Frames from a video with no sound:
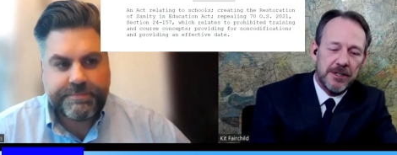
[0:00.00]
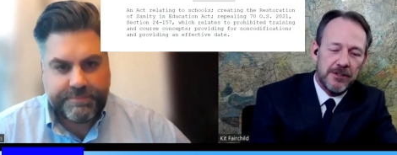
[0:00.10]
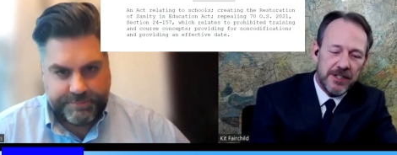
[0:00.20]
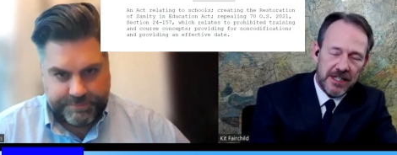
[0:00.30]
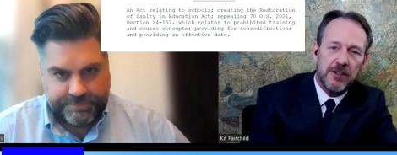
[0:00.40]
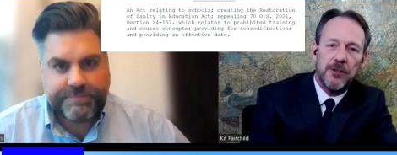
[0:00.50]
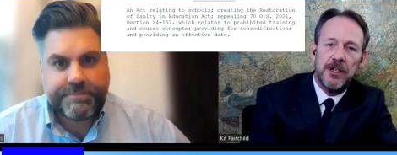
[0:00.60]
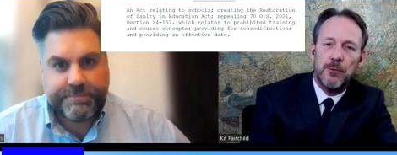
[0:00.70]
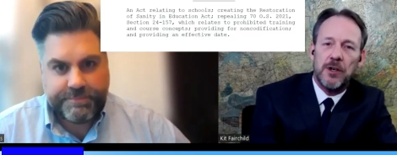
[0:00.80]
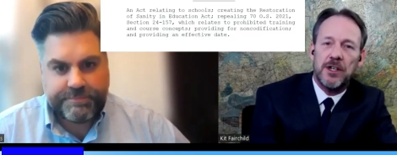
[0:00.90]
Speaker 1: Bill
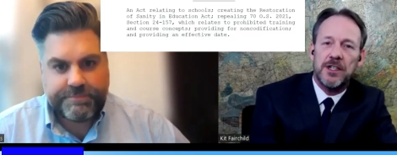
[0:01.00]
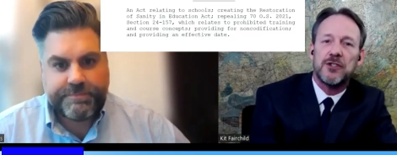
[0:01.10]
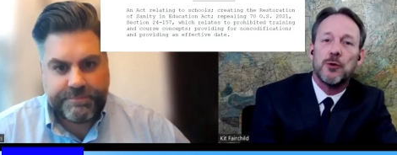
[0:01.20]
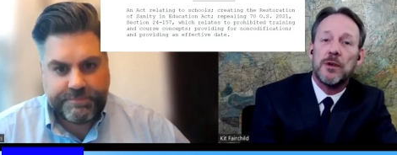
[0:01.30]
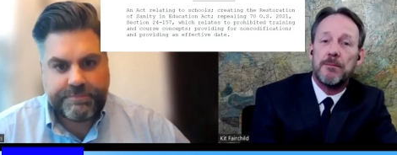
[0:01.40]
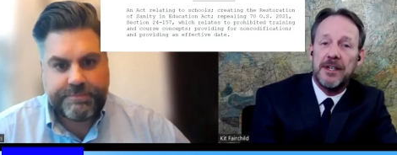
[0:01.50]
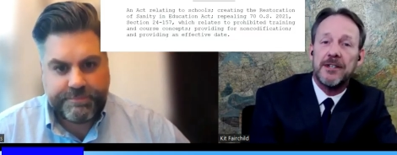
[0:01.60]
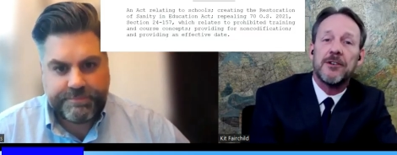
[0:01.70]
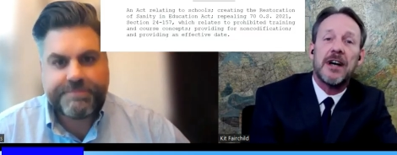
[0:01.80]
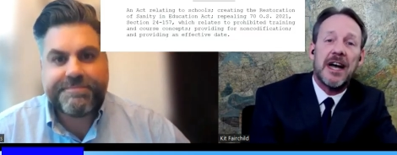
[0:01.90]
1031, to
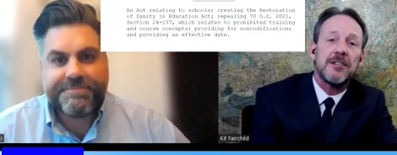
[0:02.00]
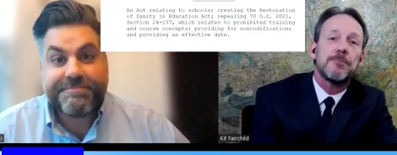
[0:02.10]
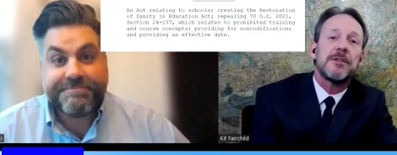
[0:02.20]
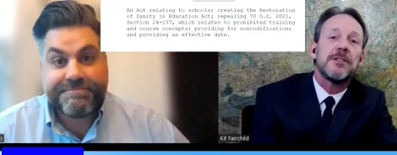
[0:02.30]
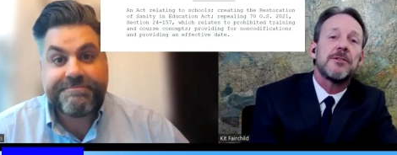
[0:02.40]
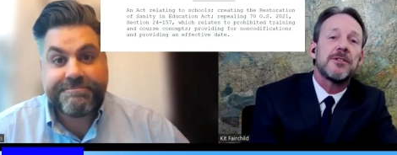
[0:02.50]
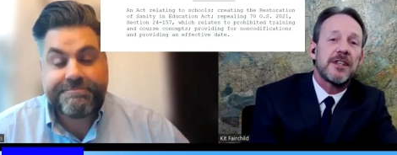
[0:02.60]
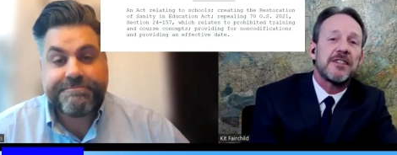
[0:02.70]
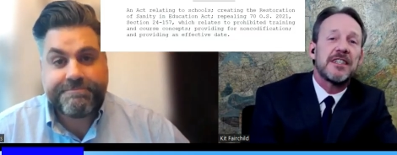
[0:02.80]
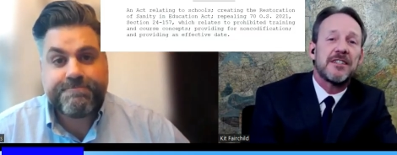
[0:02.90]
repeal House Bill
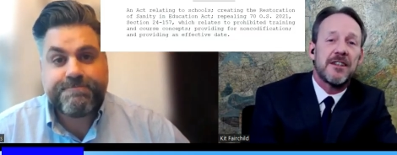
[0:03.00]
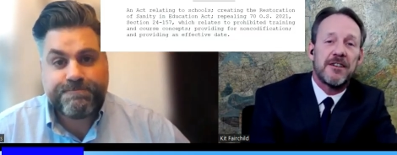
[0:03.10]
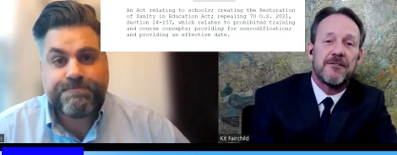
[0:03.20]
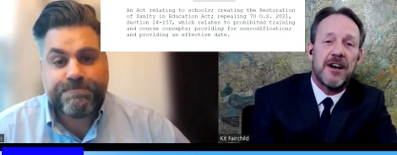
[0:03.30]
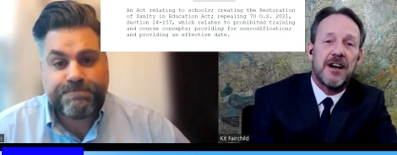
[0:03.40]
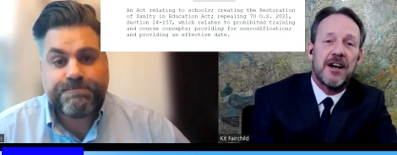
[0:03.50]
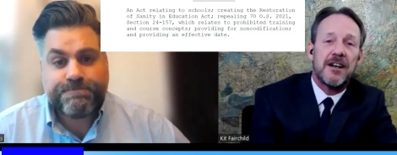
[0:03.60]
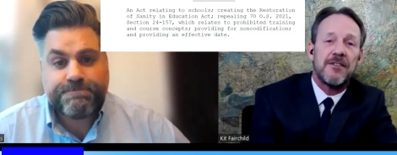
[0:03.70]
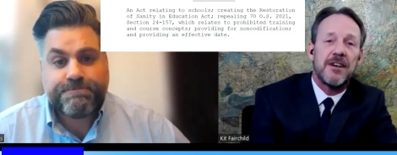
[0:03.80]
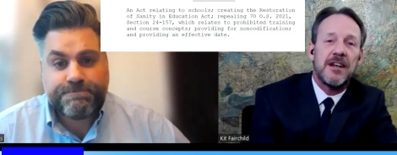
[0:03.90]

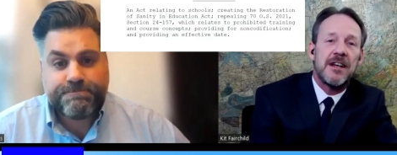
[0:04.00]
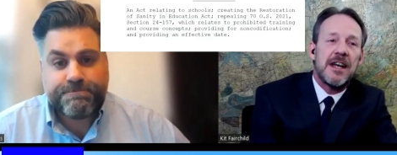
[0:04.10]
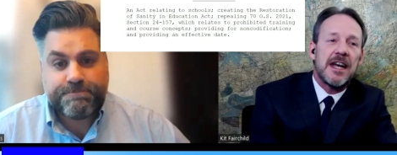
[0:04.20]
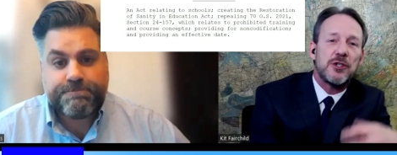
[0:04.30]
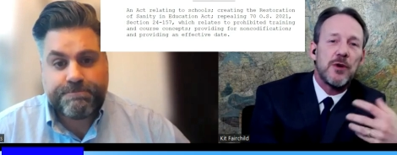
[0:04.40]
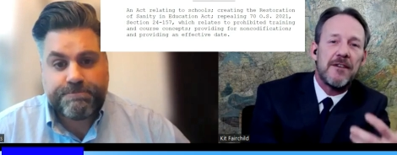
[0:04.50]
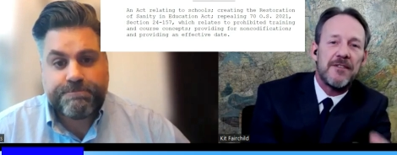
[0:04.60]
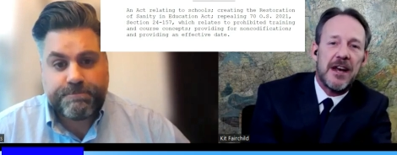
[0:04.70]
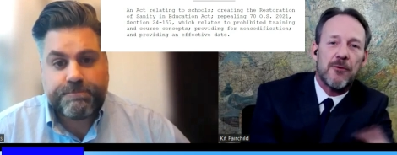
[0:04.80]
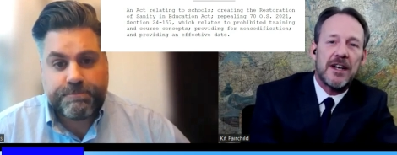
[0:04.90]
1775, and you
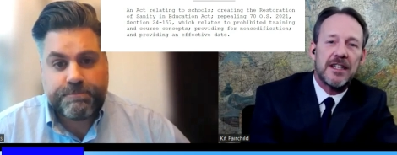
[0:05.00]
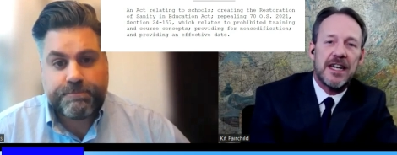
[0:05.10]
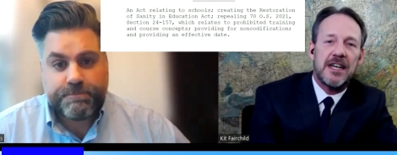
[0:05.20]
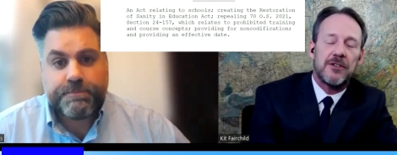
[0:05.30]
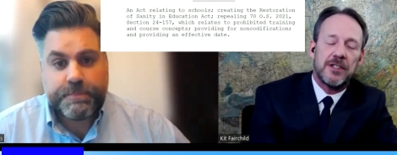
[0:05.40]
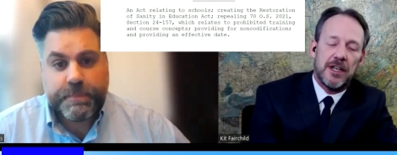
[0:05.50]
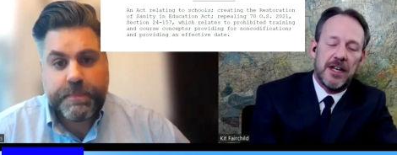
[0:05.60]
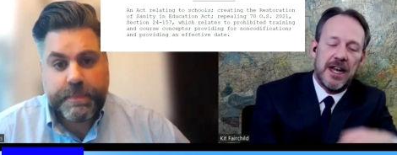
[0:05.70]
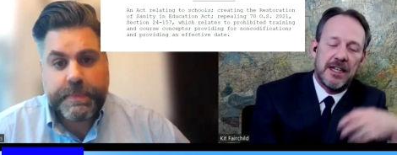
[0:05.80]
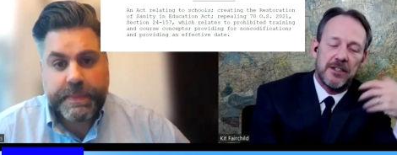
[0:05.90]
have that right now. And
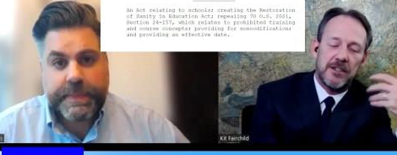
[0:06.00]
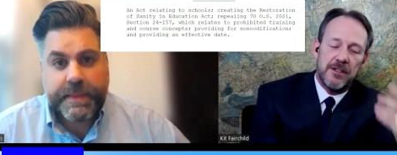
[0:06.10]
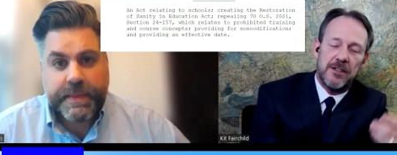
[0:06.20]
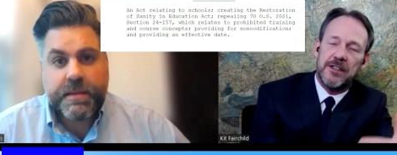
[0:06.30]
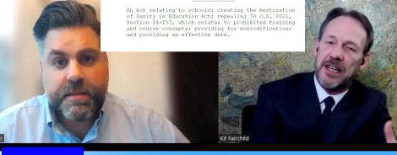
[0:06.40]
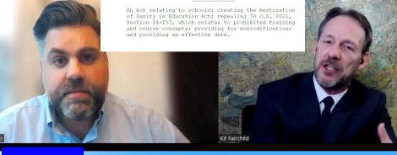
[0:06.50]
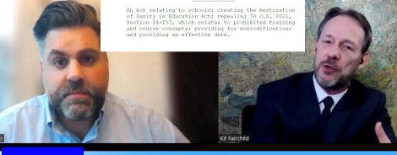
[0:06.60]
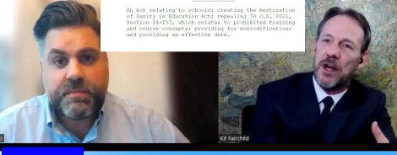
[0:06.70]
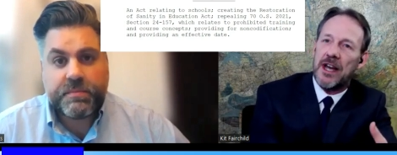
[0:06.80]
and another thing you